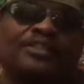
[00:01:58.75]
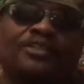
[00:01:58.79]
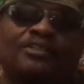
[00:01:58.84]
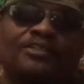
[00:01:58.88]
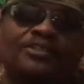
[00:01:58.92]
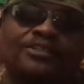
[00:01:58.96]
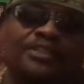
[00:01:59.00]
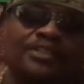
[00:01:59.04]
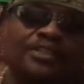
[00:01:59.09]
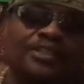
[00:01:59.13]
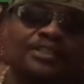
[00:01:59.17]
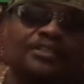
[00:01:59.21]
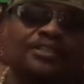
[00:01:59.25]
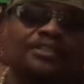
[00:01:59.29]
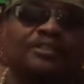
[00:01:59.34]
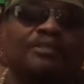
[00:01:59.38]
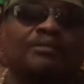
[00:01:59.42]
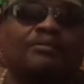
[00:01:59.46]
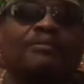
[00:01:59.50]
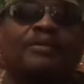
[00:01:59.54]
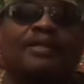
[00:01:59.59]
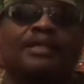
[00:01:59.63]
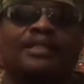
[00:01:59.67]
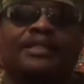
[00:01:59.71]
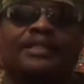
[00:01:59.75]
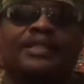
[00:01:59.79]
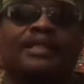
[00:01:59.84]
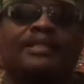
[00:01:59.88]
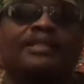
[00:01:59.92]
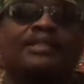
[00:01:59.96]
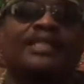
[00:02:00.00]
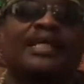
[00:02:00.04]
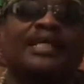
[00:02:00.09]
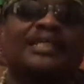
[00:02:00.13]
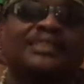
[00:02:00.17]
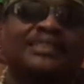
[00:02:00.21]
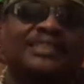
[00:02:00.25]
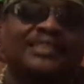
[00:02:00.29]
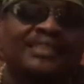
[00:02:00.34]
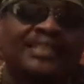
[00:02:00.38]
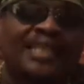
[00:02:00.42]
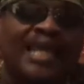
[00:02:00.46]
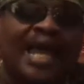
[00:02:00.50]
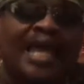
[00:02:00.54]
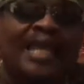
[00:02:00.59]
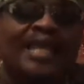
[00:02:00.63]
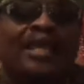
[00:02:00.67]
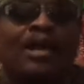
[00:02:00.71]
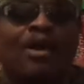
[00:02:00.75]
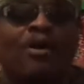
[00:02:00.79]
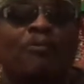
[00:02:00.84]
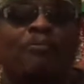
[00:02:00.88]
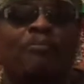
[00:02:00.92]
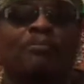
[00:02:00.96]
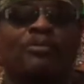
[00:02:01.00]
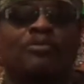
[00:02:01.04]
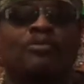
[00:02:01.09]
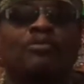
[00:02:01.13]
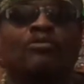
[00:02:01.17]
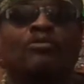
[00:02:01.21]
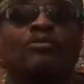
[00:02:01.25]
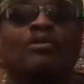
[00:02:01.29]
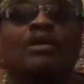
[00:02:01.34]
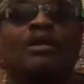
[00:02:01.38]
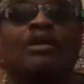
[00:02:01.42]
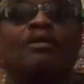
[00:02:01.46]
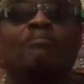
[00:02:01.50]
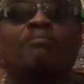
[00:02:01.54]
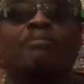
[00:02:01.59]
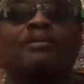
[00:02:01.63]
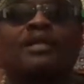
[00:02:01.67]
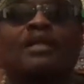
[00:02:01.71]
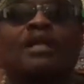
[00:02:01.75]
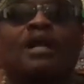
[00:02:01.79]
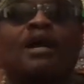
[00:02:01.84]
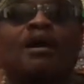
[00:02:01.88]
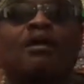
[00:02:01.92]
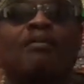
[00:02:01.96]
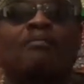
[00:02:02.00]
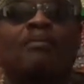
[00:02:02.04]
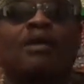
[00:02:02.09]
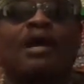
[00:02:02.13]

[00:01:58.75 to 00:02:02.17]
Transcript: your system that does not help you become